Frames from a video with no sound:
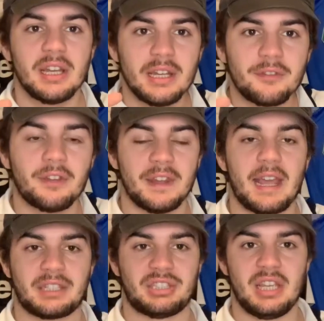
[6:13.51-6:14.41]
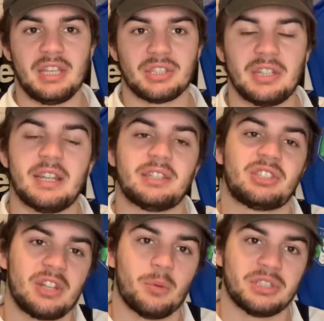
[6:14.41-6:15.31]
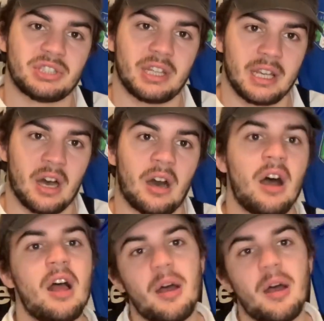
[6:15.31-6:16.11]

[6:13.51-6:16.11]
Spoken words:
for next season and still in Serie A,